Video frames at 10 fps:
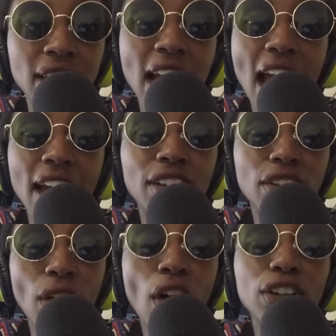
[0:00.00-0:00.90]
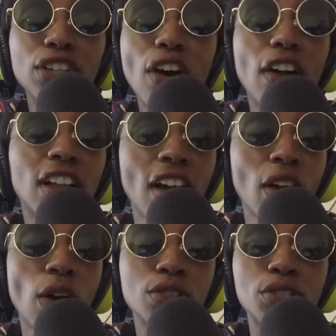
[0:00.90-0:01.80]
Yeah, and all y'all are
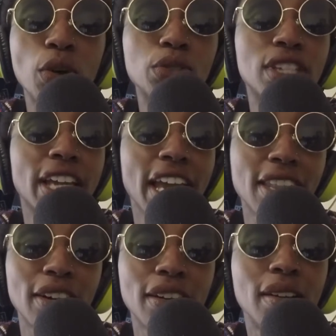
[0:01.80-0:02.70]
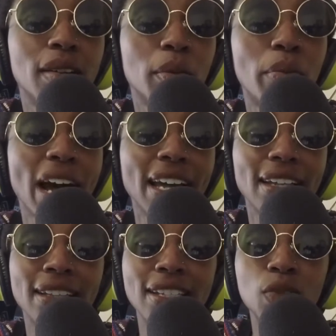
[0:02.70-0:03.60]
all sewn together by
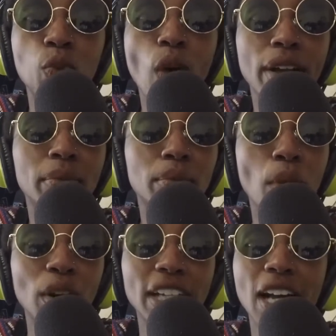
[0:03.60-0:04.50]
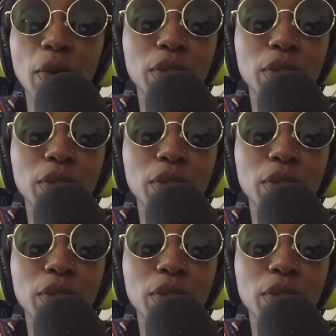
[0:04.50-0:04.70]
this one Monica,